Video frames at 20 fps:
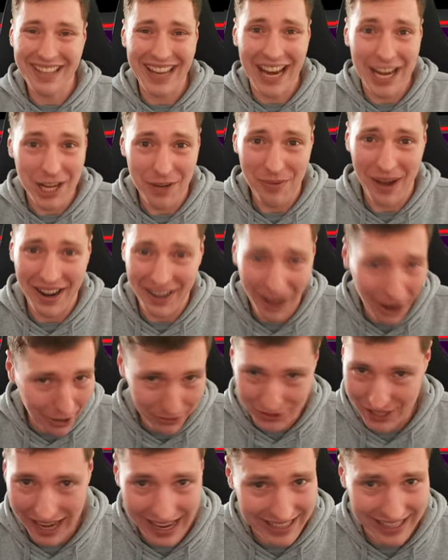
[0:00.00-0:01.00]
Anyone.
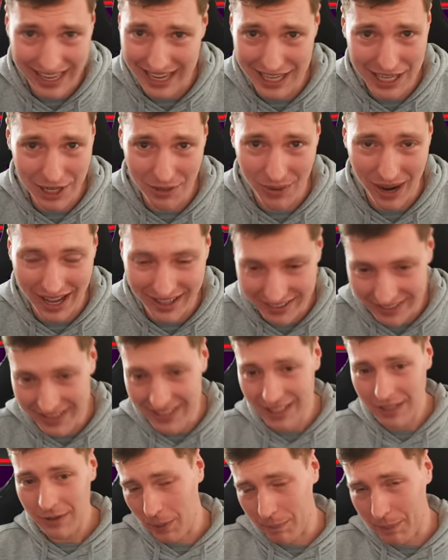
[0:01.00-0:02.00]
I'll take anyone.
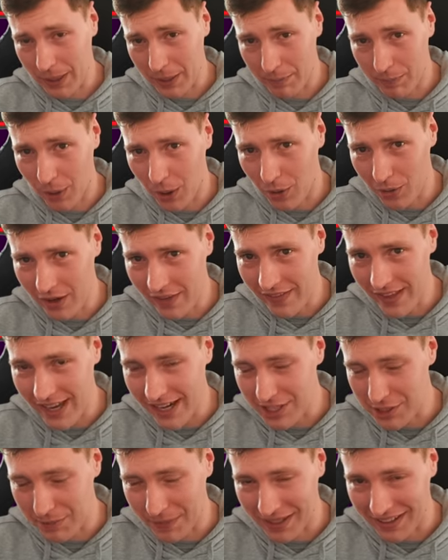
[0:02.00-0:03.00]
Put Big Paul in there.
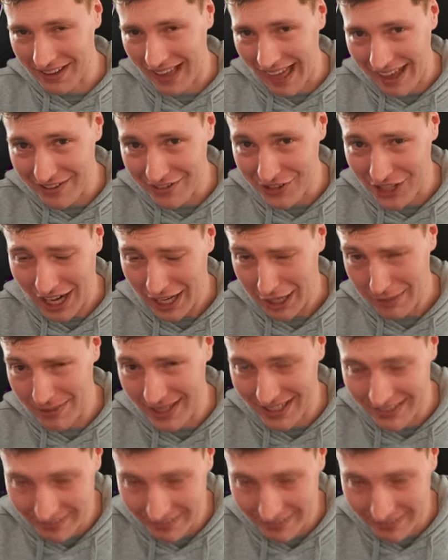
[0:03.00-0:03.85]
He's a big lad. Chuck him